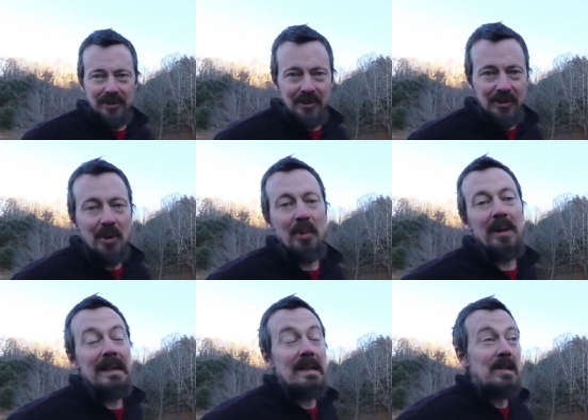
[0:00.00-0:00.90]
ado, we're
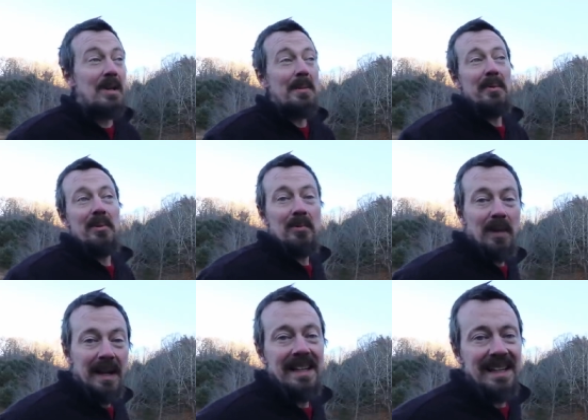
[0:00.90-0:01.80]
gonna jump
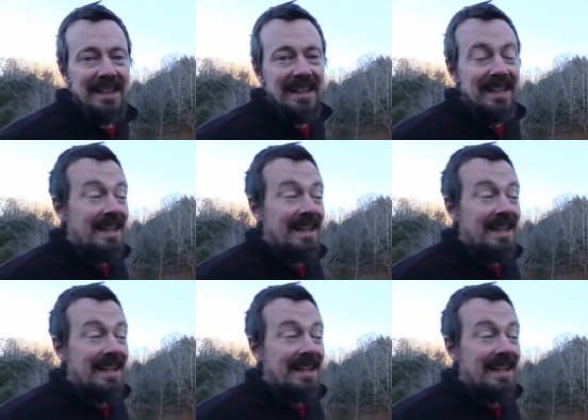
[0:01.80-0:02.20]
right in